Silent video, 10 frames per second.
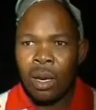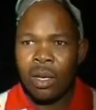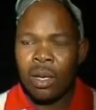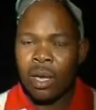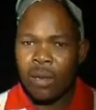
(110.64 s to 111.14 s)

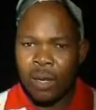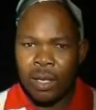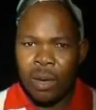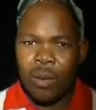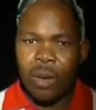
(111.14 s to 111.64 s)
And every
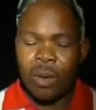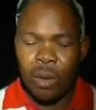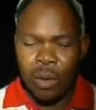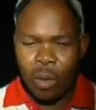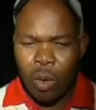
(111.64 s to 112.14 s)
day when,
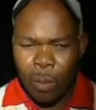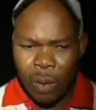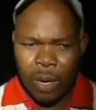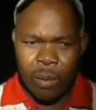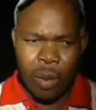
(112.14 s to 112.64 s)
when we
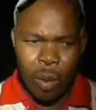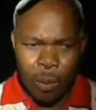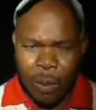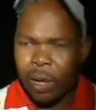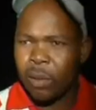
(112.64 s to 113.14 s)
complain, we
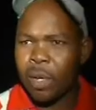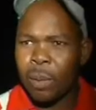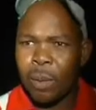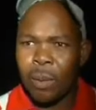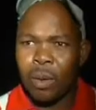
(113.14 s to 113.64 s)
complain with
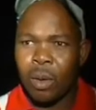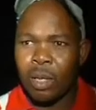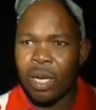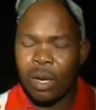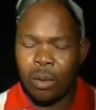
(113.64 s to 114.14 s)
the people
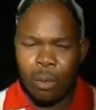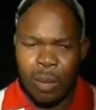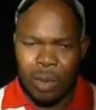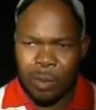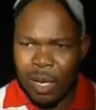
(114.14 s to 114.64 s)
like
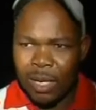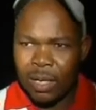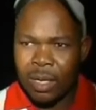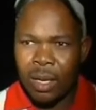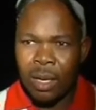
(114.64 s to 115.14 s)

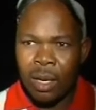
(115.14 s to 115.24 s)
municipality.